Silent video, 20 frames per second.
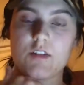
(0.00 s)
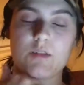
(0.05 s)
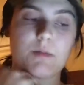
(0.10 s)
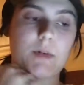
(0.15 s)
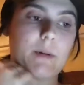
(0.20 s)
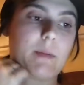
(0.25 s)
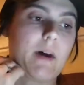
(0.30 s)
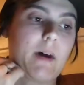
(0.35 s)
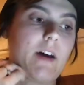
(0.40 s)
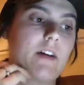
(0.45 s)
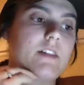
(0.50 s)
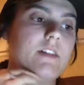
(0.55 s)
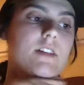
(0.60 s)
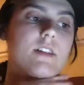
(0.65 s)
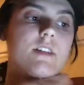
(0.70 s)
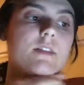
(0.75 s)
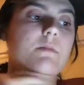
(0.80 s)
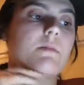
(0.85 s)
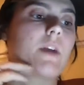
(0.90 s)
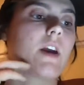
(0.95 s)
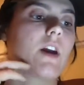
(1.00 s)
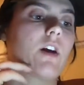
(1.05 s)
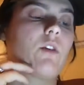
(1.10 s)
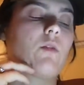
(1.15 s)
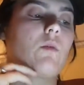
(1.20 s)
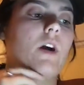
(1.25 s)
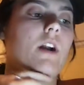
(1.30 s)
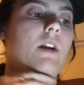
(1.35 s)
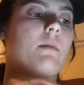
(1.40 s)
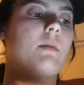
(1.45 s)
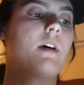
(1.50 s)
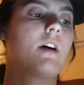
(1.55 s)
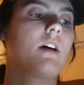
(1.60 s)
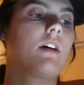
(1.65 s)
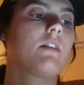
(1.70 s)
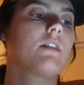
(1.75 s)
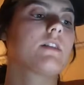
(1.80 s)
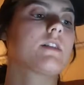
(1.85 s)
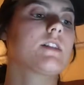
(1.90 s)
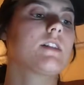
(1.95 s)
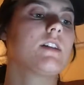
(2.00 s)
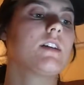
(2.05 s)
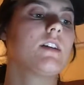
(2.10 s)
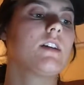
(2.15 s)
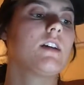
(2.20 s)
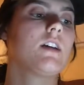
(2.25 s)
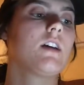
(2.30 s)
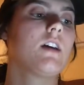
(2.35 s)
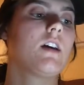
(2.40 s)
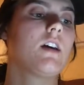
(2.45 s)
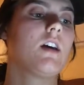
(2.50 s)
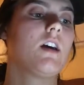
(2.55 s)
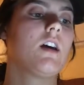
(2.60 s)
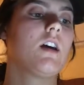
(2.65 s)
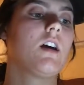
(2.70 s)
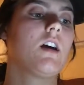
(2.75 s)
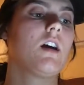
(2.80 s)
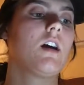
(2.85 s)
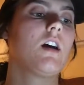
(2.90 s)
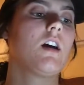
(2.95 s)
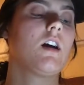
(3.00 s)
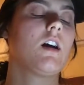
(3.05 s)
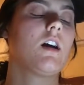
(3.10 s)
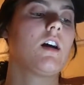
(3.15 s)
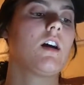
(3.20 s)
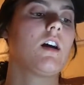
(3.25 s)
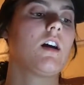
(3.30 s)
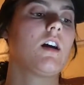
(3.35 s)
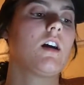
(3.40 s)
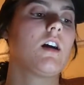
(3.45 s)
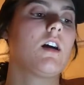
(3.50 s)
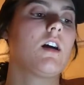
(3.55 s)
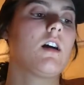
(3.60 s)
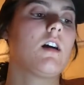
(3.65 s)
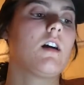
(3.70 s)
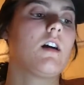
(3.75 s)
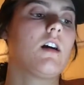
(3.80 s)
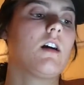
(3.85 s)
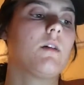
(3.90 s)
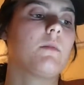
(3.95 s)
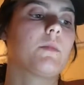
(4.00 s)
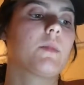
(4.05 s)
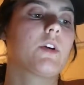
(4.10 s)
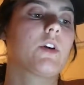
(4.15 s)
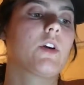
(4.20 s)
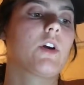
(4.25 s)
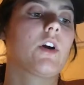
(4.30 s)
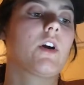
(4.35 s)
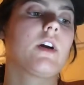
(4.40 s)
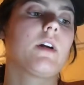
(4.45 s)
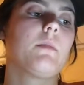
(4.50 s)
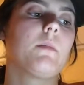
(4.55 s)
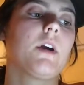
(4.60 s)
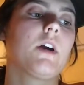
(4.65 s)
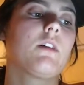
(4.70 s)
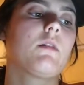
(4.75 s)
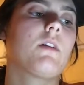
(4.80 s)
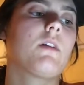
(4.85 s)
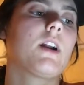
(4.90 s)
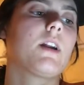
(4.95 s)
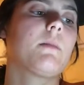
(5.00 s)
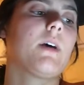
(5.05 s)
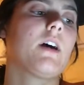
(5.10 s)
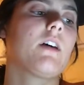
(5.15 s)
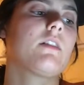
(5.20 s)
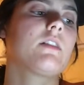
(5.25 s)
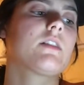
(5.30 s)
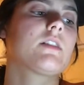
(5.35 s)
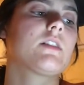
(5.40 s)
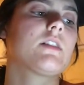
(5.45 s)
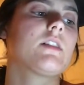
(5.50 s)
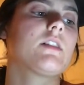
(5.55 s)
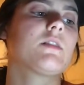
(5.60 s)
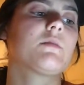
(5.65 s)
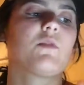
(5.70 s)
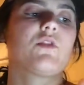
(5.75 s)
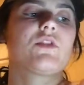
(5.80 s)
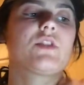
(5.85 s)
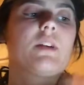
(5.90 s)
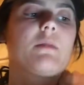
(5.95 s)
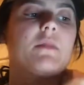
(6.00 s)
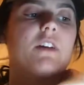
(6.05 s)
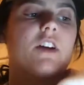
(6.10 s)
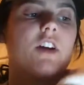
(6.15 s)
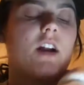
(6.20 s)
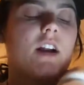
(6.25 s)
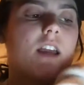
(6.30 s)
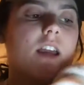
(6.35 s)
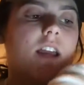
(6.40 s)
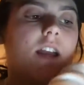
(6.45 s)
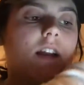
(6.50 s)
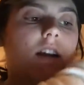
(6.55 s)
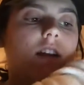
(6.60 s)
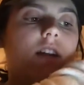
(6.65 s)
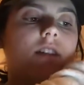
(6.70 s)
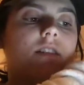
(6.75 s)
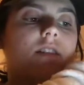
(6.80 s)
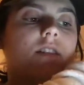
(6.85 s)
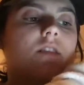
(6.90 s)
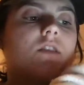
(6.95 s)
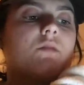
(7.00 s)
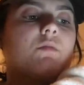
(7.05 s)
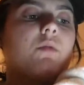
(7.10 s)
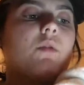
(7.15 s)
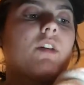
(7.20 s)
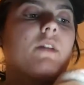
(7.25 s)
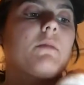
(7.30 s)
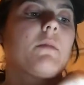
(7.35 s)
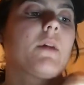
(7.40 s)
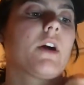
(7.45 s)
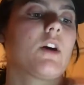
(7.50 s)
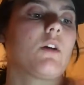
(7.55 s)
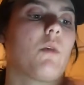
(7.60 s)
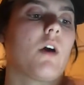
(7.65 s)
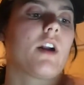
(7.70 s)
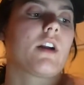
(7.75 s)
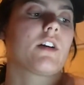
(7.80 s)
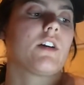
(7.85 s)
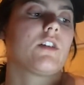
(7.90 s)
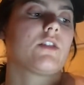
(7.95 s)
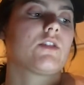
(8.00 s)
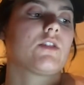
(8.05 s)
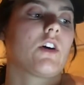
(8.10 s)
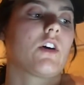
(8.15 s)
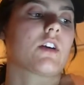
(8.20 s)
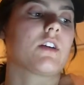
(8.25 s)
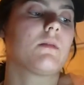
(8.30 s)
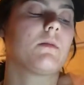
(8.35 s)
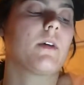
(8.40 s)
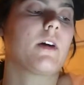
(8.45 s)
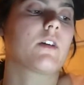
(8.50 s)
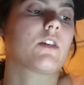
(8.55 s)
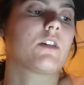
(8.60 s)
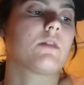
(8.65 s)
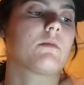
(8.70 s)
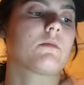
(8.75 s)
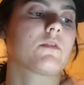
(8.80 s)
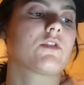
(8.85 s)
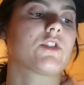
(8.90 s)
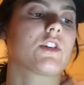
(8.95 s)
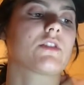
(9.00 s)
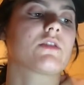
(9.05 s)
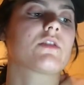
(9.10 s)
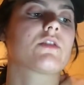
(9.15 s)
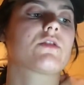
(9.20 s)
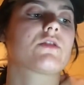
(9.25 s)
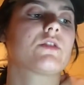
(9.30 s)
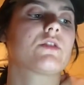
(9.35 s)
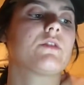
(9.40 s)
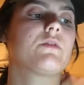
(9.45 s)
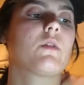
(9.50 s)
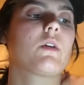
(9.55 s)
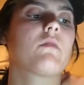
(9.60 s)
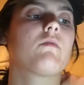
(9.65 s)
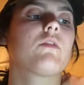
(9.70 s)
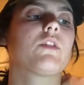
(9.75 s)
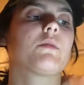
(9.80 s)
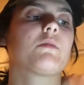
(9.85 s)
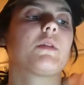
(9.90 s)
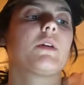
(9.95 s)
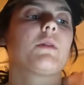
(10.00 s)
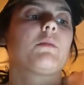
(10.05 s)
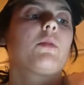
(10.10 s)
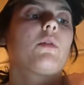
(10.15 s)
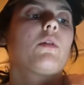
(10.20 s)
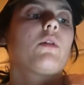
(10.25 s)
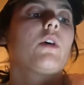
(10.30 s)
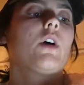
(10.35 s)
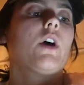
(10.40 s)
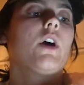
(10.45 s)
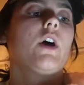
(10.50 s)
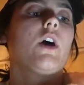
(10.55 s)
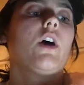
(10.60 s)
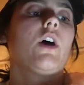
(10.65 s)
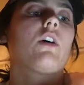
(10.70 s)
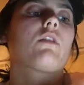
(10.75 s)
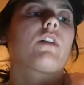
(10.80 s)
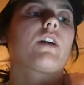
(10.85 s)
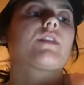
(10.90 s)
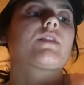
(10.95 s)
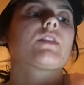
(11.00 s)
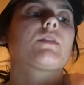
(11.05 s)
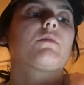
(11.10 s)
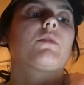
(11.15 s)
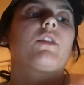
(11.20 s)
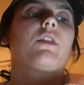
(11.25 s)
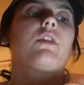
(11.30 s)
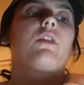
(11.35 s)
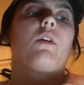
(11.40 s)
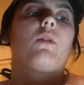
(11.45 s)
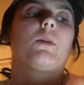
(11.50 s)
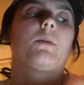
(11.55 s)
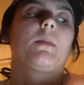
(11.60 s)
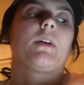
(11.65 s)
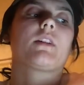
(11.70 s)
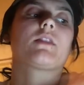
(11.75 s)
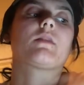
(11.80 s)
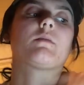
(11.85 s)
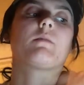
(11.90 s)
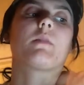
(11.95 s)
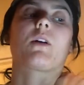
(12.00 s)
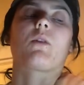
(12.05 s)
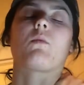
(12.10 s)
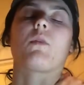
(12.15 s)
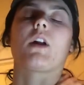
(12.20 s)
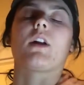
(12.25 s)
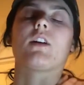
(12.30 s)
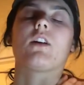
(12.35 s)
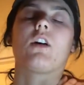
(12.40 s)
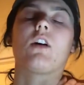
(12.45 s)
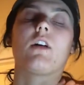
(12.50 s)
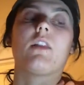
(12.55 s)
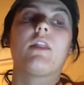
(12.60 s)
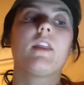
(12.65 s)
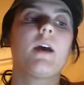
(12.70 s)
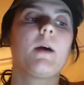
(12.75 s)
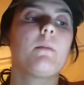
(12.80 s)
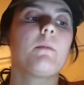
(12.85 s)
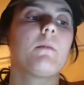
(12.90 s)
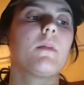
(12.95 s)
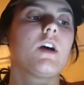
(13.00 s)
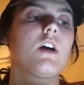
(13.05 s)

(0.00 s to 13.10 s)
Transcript: My policy is a marijuana policy. Current marijuana policies, most Democratic candidates in support of marijuana are talking about criminal justice reform for people arrested with low amounts of marijuana on them.